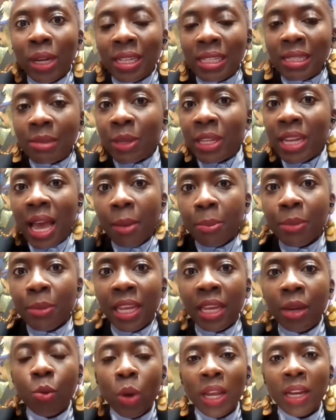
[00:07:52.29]
has been
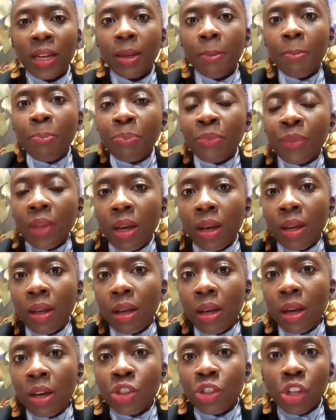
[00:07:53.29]
happening when
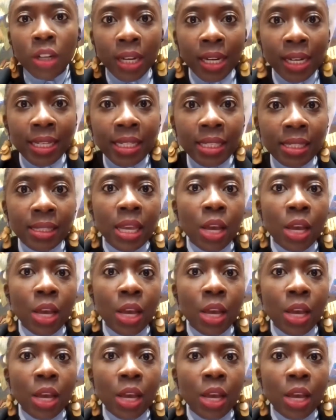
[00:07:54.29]
a journalist